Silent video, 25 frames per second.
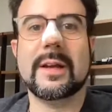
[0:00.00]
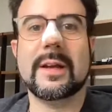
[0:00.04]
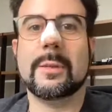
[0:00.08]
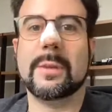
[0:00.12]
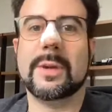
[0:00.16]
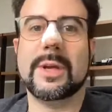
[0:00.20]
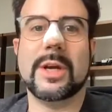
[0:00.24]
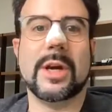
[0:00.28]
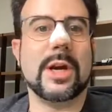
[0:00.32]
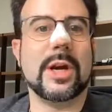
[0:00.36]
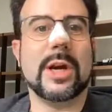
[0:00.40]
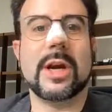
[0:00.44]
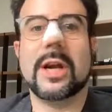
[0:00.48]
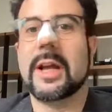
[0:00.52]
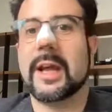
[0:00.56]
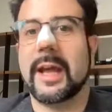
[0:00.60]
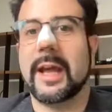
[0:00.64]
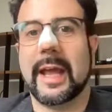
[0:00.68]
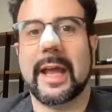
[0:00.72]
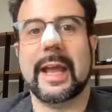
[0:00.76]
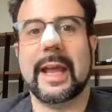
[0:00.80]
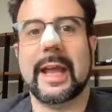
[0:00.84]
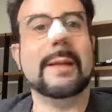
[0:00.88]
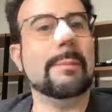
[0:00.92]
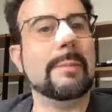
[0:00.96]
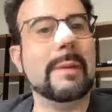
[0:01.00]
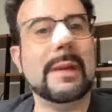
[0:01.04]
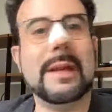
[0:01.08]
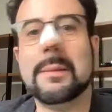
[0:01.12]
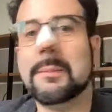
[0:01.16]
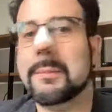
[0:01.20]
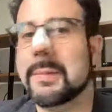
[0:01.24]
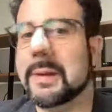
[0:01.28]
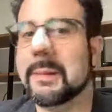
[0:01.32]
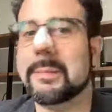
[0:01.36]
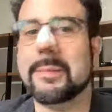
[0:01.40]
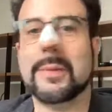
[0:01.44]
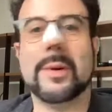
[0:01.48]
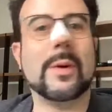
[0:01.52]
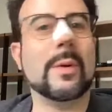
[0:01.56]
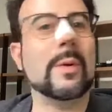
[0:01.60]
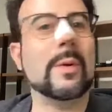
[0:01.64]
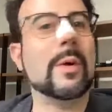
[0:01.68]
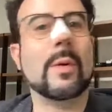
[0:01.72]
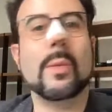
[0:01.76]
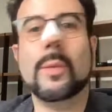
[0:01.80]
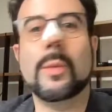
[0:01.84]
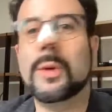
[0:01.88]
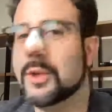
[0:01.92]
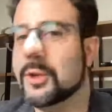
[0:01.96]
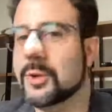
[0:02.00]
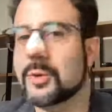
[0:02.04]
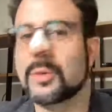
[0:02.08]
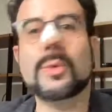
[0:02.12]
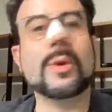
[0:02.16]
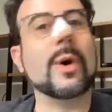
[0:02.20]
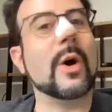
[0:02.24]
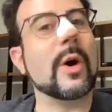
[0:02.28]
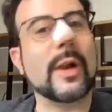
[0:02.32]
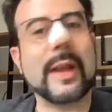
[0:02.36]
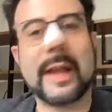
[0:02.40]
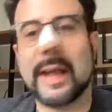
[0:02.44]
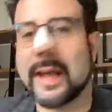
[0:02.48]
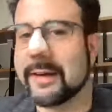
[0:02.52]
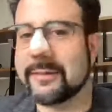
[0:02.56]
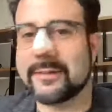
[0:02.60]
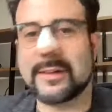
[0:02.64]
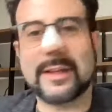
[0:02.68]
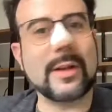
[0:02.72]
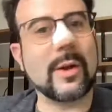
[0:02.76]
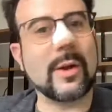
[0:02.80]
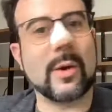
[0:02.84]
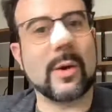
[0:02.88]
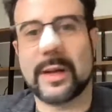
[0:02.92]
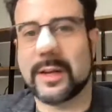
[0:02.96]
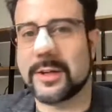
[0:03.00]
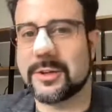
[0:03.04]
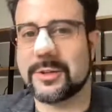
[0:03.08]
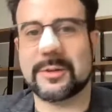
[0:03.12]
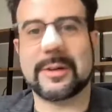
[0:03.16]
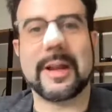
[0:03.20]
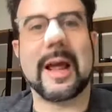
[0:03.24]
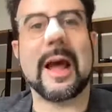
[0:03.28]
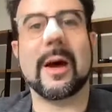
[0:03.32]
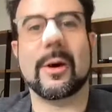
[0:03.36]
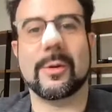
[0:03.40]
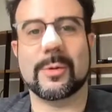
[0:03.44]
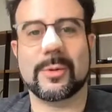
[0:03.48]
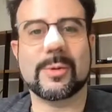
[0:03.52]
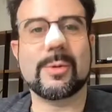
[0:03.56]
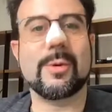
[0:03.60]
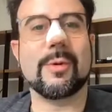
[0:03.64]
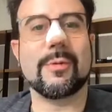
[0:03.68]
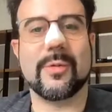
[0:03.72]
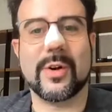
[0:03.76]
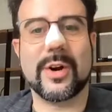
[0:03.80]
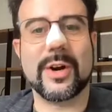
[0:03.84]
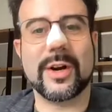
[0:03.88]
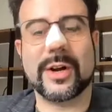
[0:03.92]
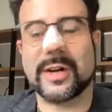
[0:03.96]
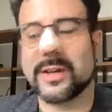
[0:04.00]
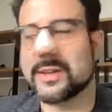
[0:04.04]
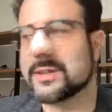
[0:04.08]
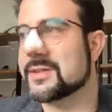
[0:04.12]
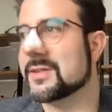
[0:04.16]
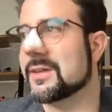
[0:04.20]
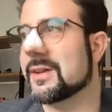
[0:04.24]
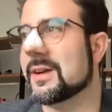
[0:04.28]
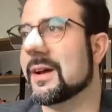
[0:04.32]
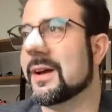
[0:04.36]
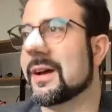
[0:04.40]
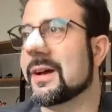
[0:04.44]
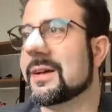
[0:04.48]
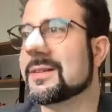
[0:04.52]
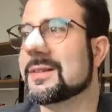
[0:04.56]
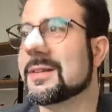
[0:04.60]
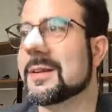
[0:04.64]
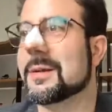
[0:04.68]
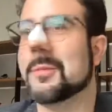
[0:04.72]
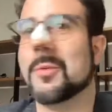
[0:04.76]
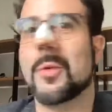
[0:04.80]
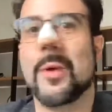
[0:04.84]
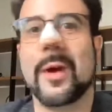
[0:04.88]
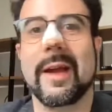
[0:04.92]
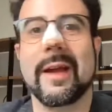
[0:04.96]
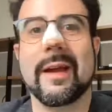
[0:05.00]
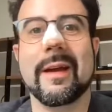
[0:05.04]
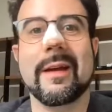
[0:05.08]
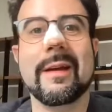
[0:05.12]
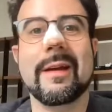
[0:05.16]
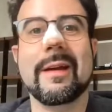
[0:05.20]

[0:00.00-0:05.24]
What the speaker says: We are 8 billion people. We do not have the knowledge on how to govern us some way.